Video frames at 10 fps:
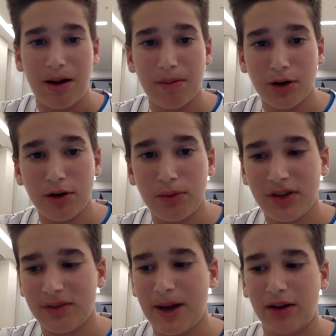I'm going to
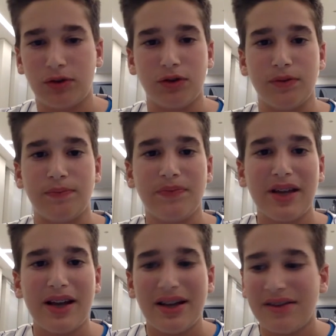read them out to you.
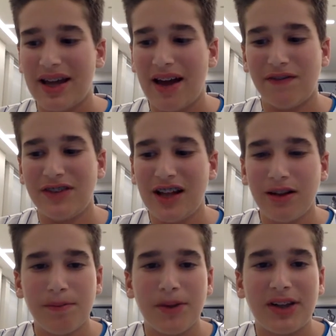They have
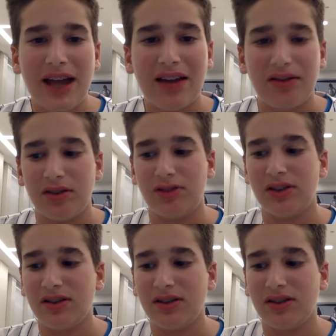Dellin Betances,